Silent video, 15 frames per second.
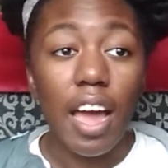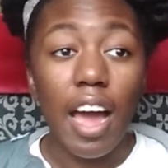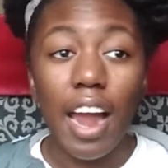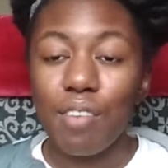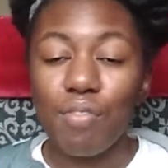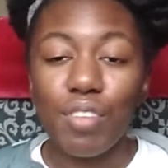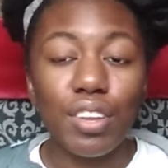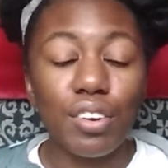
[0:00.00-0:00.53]

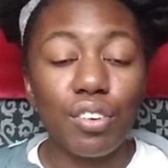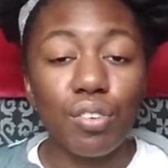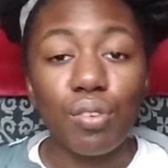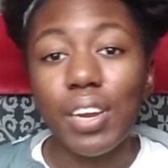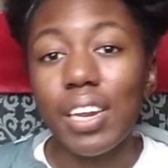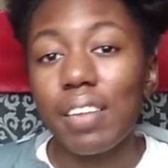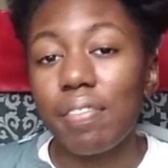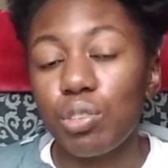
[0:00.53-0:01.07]
I didn't really do
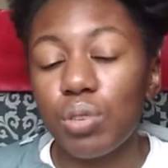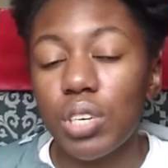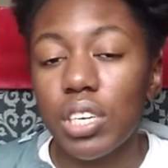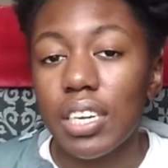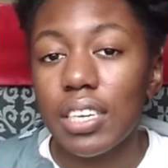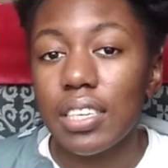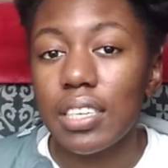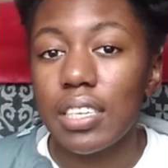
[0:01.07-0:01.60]
any for
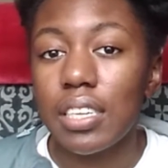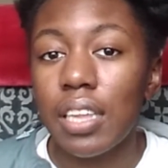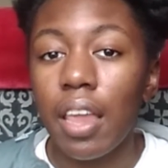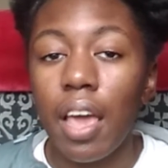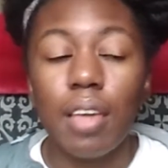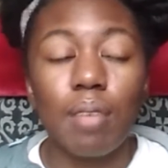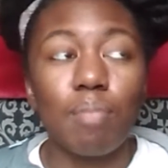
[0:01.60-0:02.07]
2019.